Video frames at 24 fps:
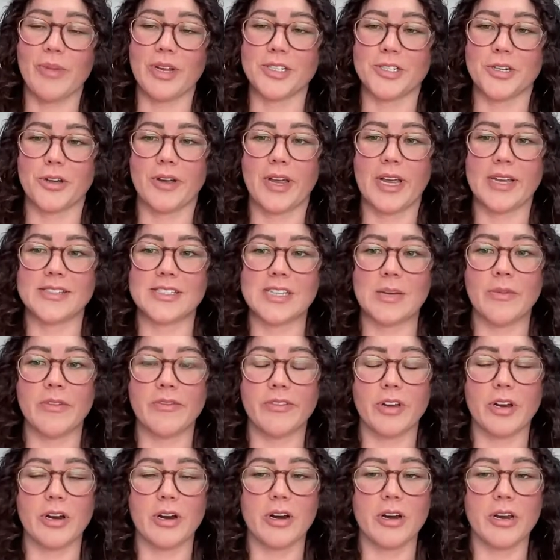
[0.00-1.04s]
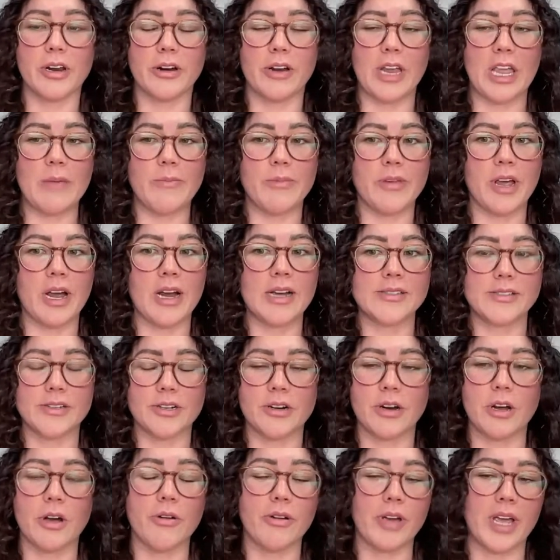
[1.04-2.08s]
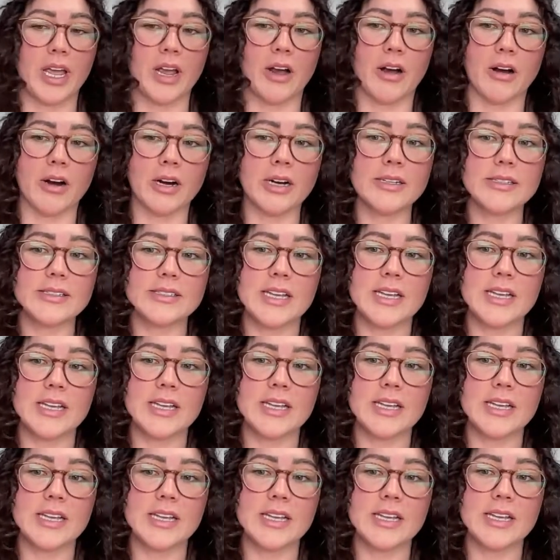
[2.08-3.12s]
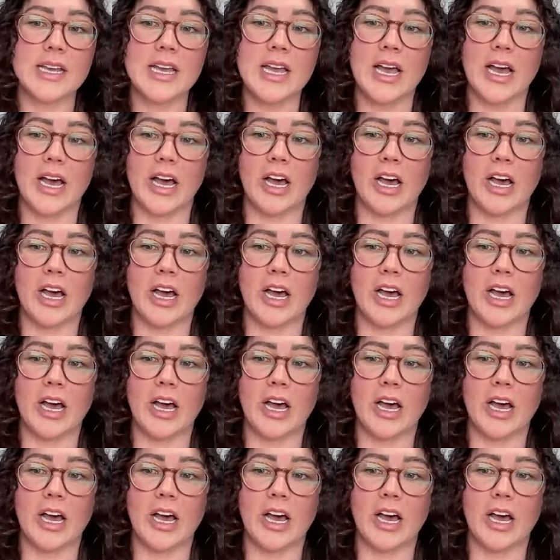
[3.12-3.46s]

and showcase some of your your kpis or your okrs um,